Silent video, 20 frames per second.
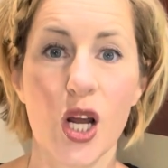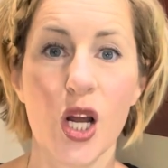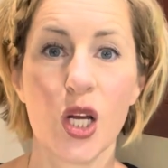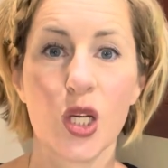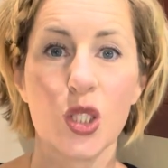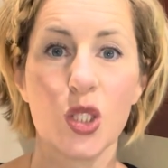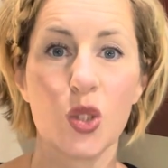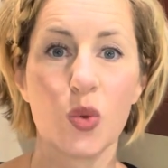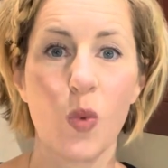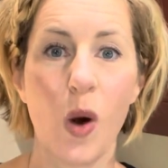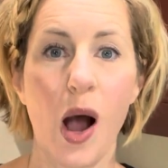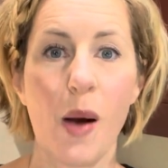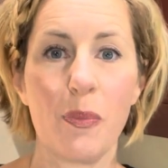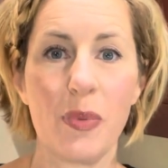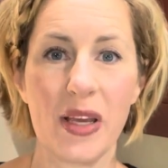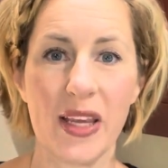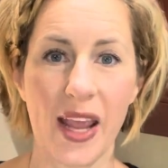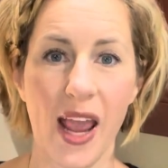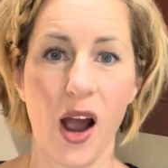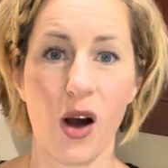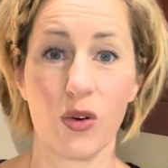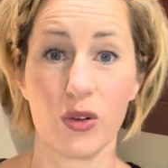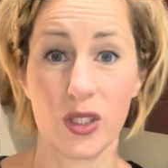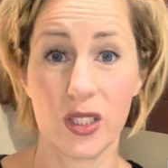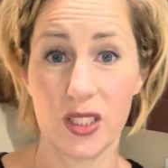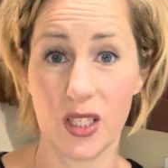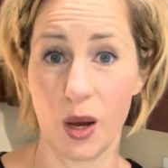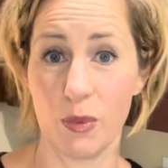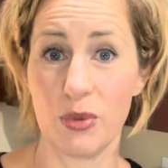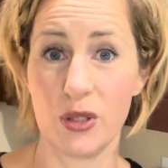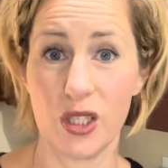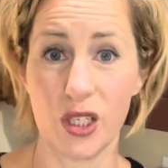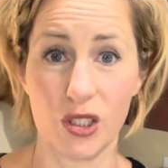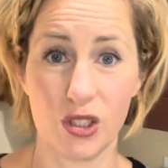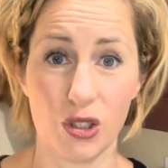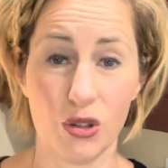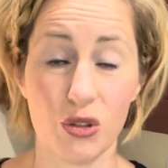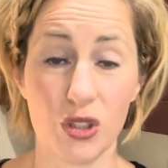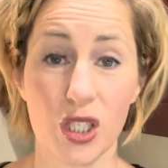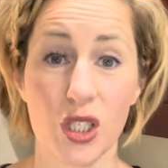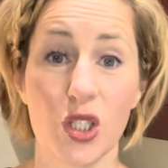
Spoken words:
swapping out, substitution.